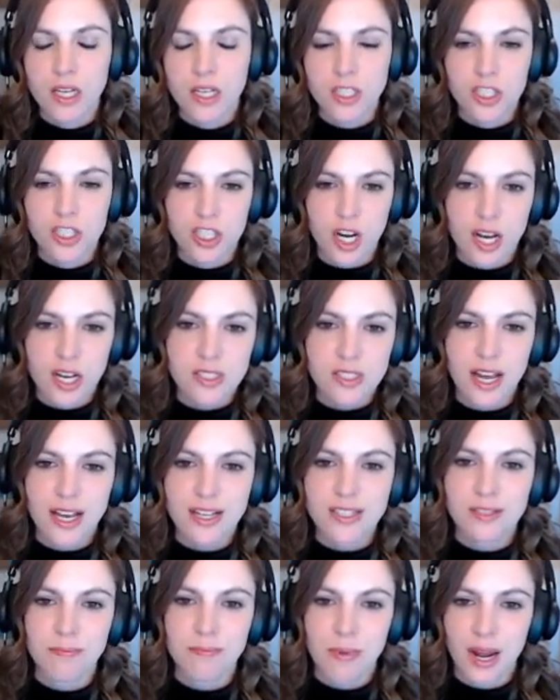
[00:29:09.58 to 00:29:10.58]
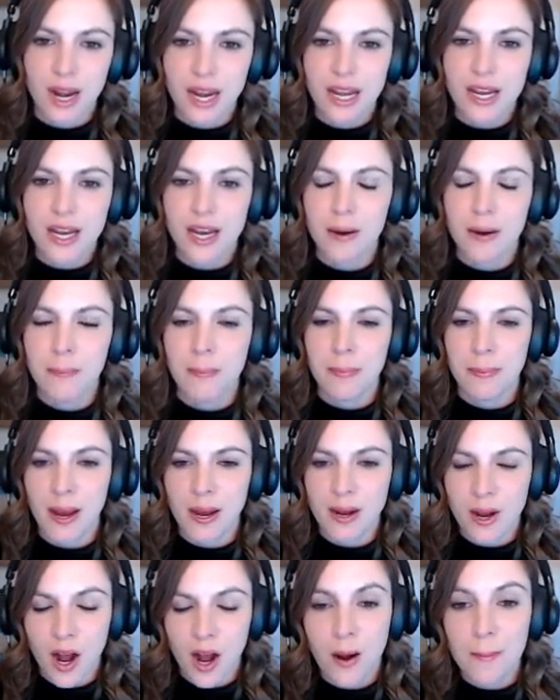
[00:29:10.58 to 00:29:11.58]
Just as money
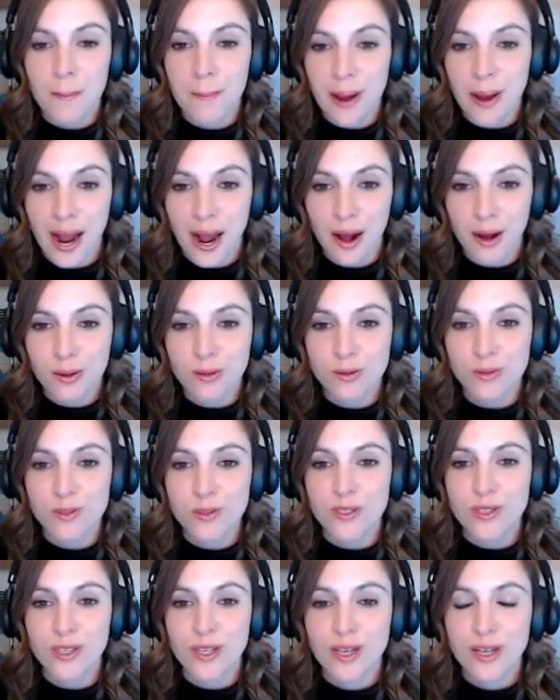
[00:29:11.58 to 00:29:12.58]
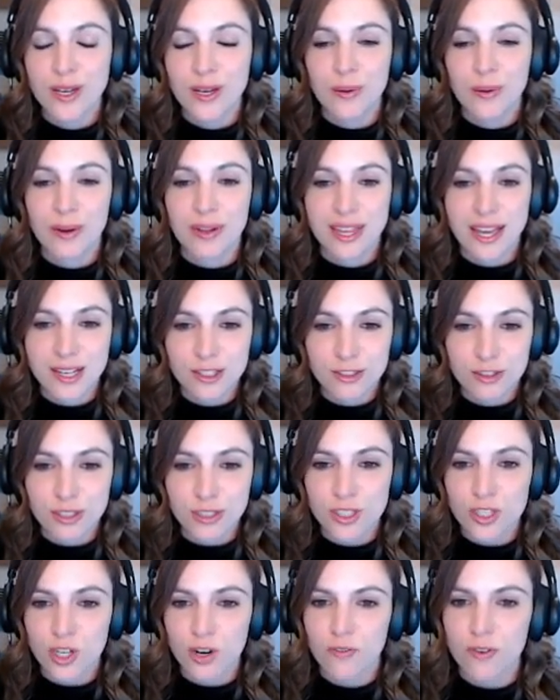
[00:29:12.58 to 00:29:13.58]
compounds with
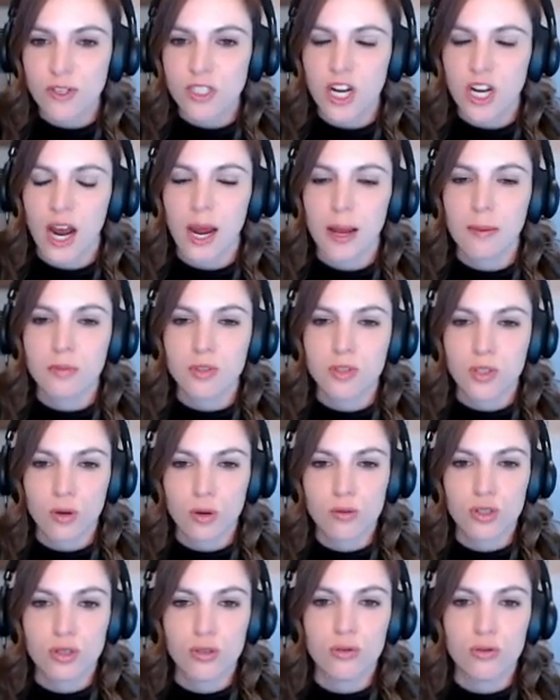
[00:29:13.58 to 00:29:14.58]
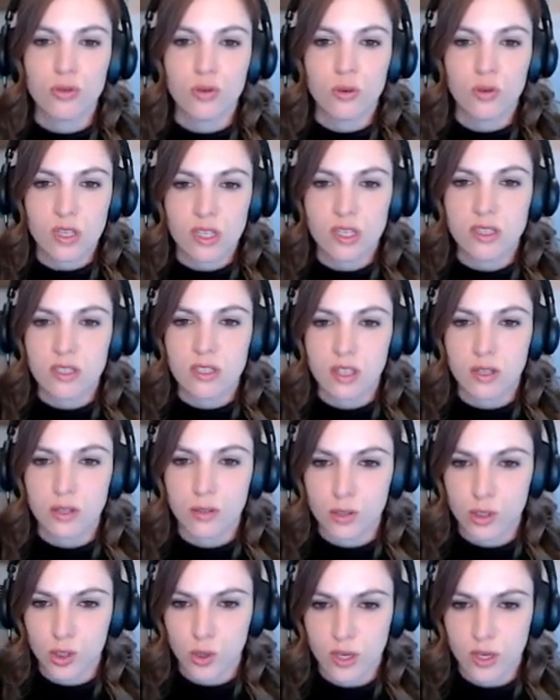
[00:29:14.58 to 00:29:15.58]
interest over time, so too do these
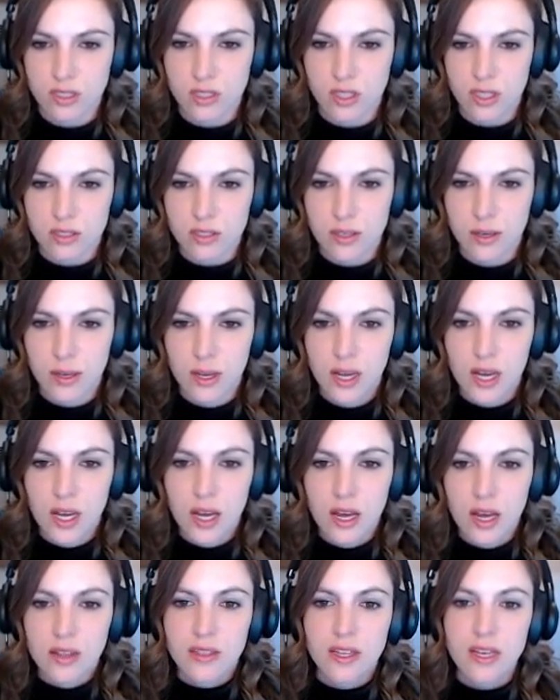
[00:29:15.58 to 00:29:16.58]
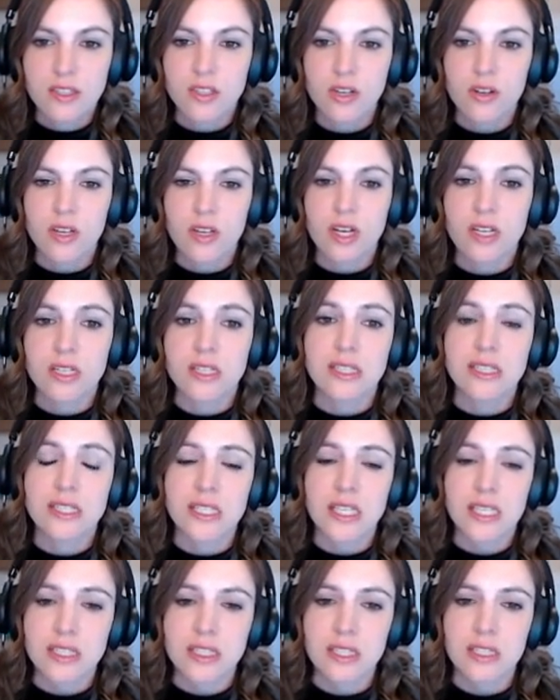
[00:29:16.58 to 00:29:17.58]
little choices. These are the
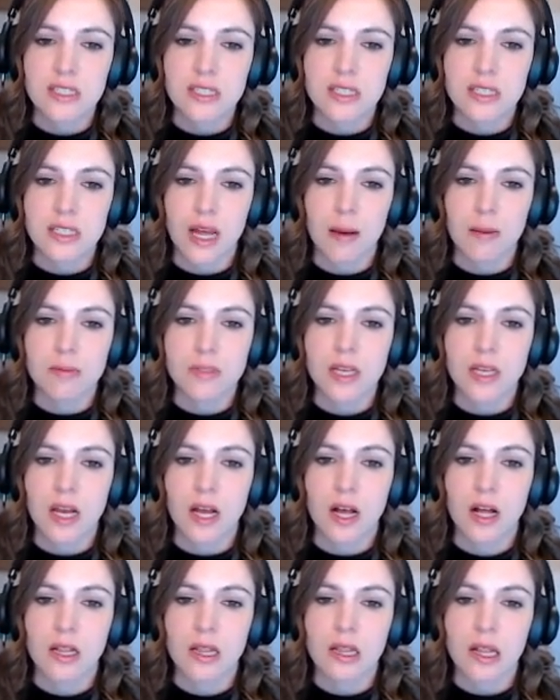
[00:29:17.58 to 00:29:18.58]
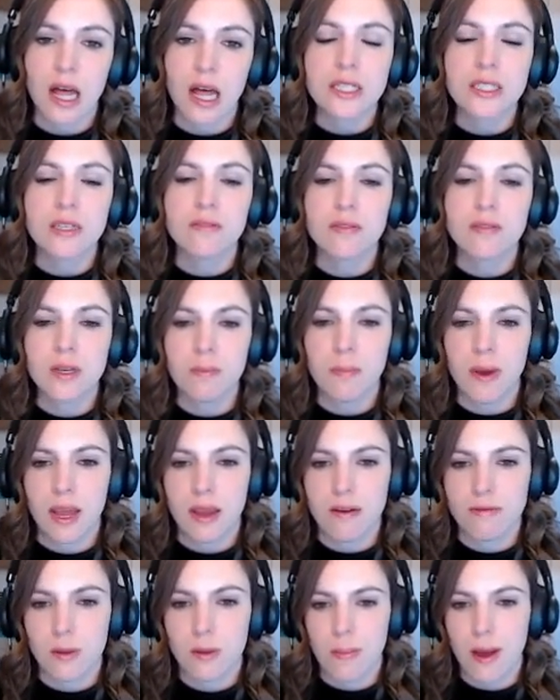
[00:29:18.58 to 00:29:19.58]
consistent steps that collectively
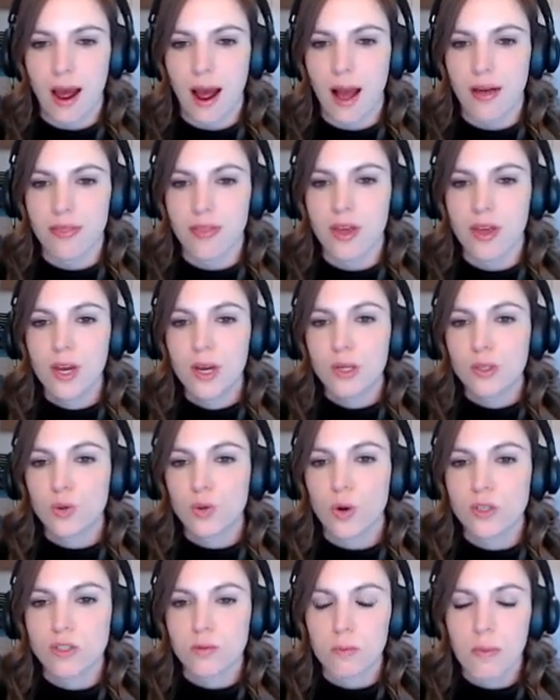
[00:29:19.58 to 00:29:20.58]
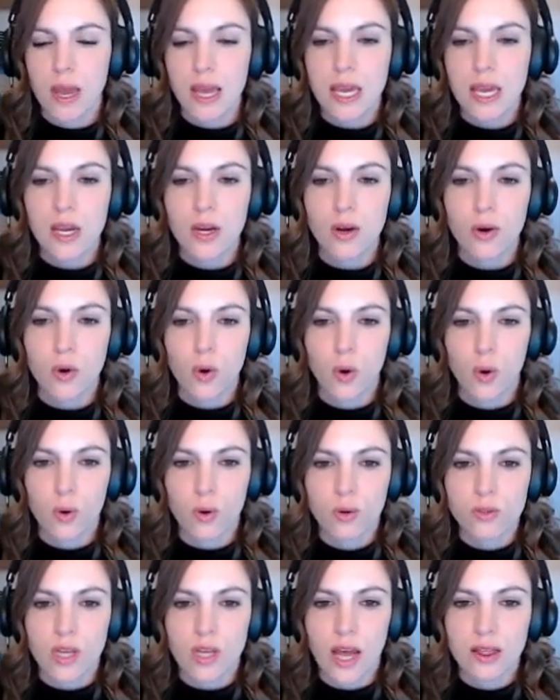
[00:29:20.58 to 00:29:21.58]
pave the path towards making your
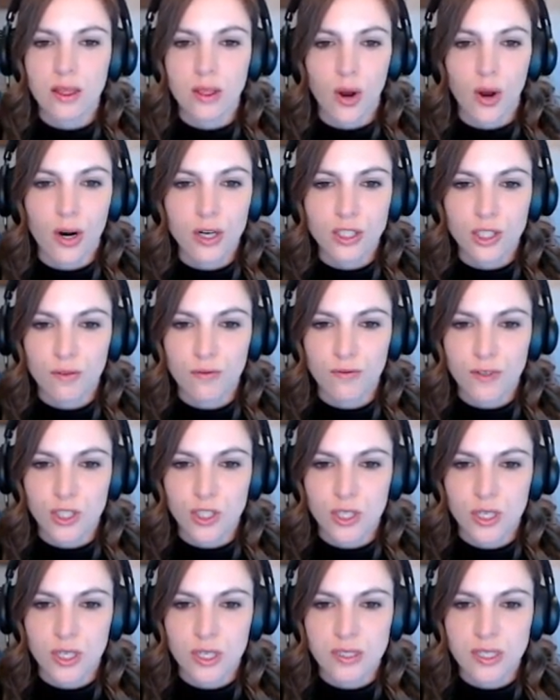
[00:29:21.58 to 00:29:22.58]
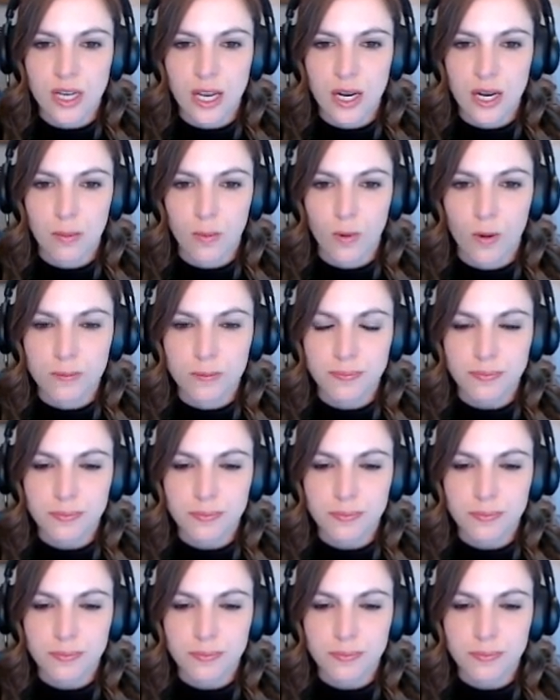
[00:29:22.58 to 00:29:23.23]
goals and larger vision attainable.